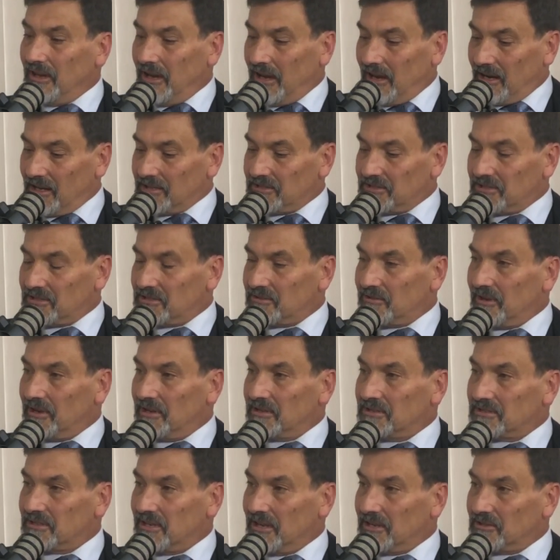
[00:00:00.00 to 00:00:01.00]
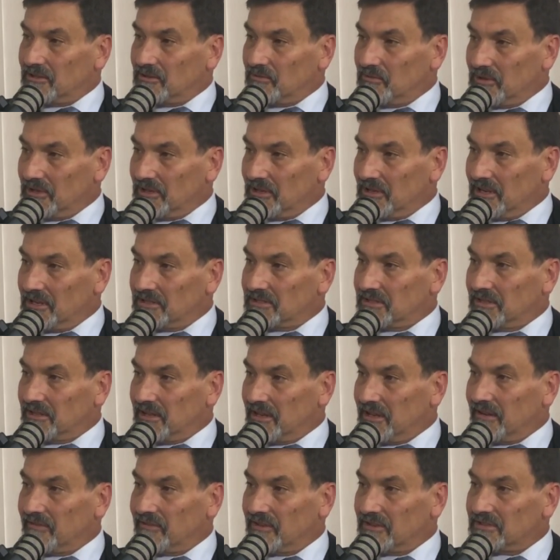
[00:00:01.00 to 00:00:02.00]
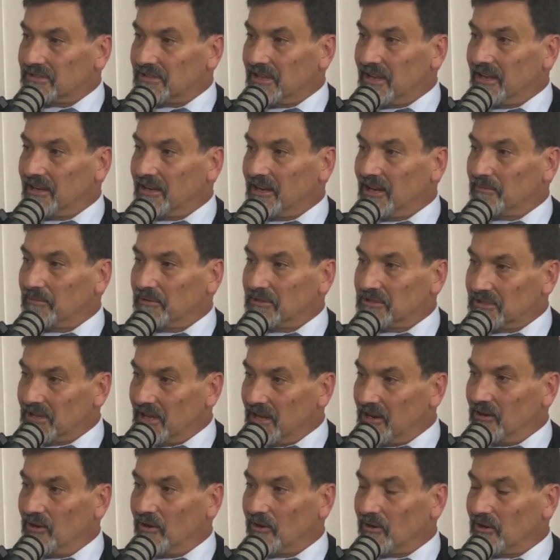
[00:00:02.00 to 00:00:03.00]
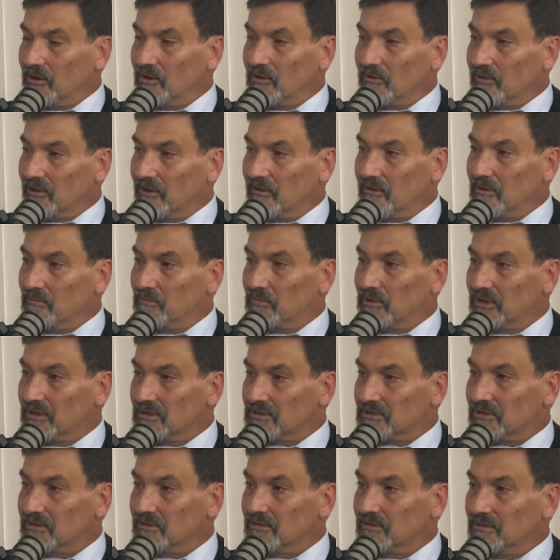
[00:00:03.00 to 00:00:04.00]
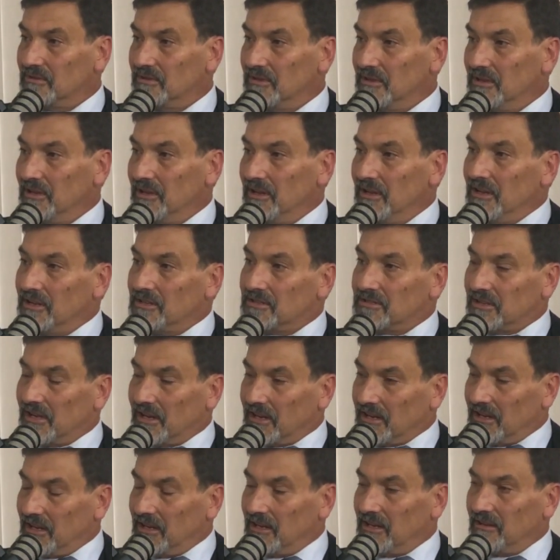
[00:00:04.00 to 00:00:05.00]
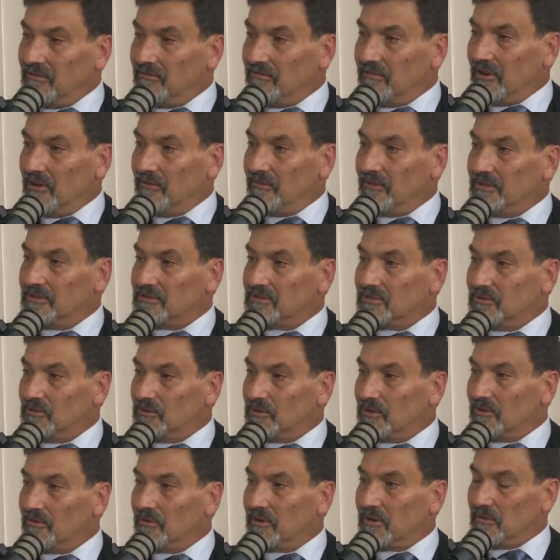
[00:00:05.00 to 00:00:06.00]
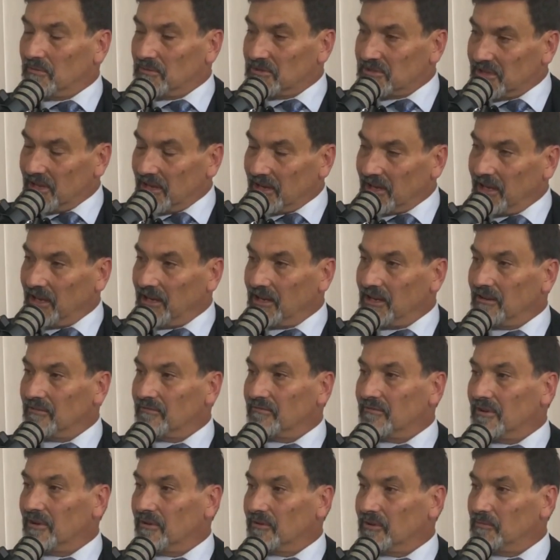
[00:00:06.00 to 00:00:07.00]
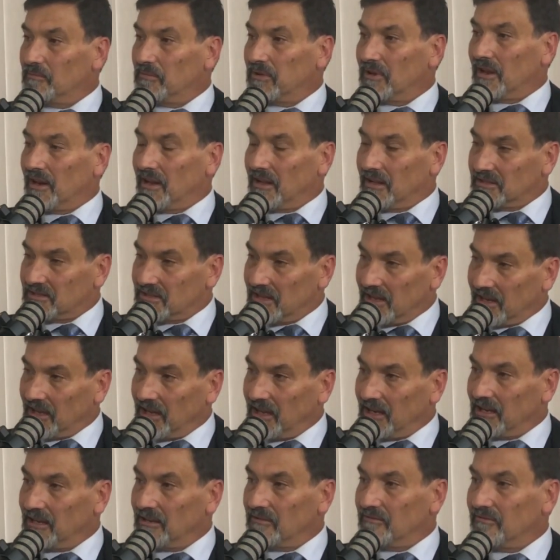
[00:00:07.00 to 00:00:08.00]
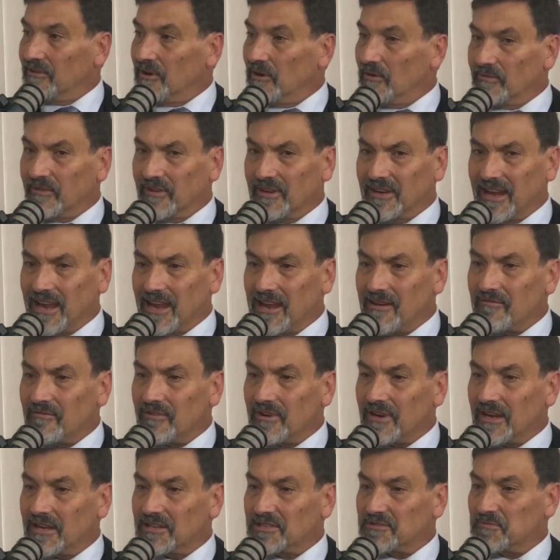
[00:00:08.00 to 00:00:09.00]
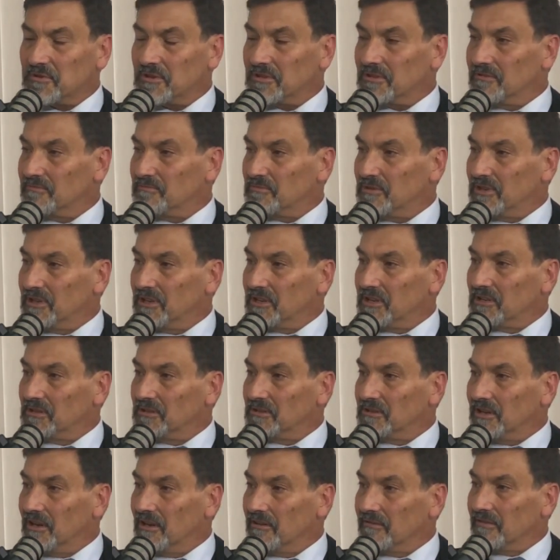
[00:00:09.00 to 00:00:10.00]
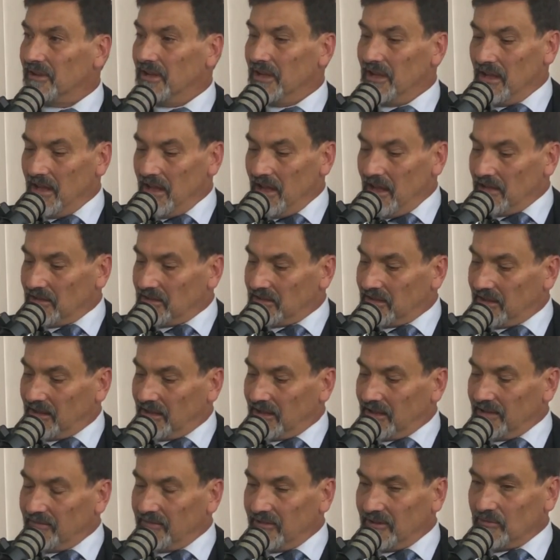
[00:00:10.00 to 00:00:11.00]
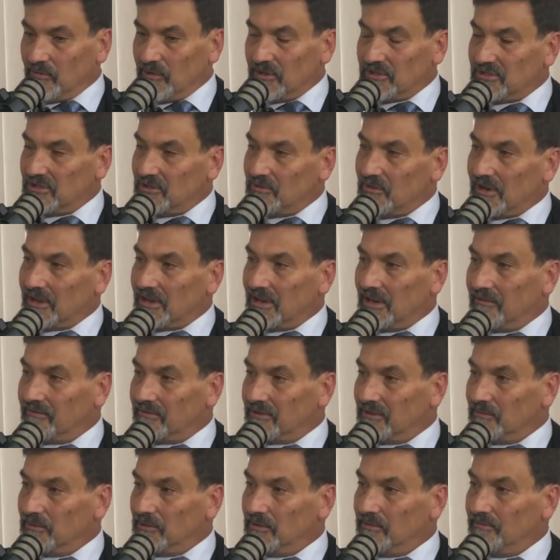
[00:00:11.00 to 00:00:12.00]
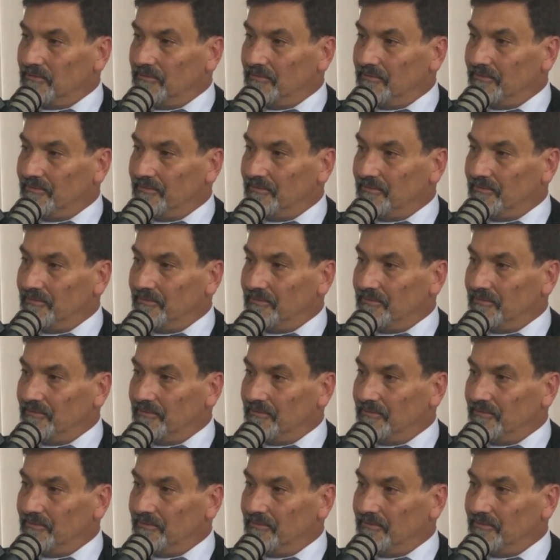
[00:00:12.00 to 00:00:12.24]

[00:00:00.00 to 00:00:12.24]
Unless Australians start to realise that they have to stand up and start knocking on their MP's door, start getting involved in school curriculum, start getting involved in planning, start getting involved in every aspect of political life to the level at which you are comfortable.